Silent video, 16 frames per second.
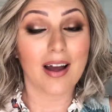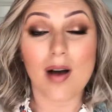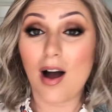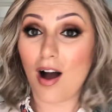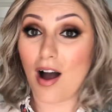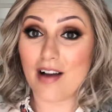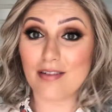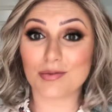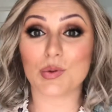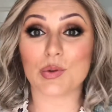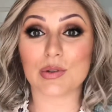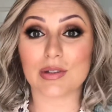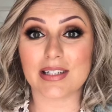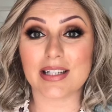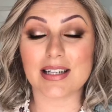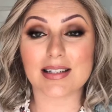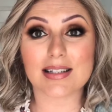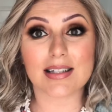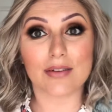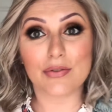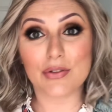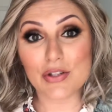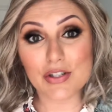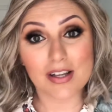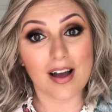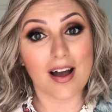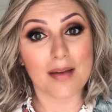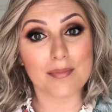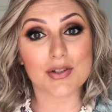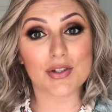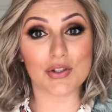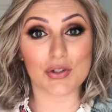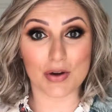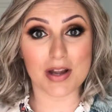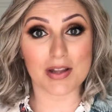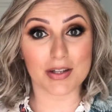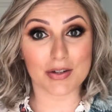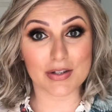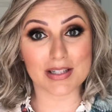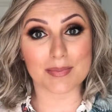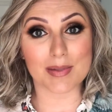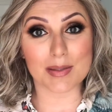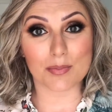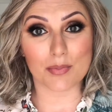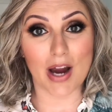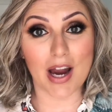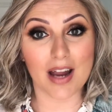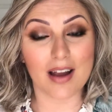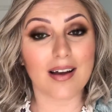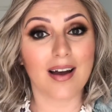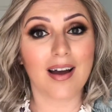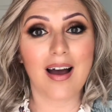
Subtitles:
I have worn this a few times during the Christmas break.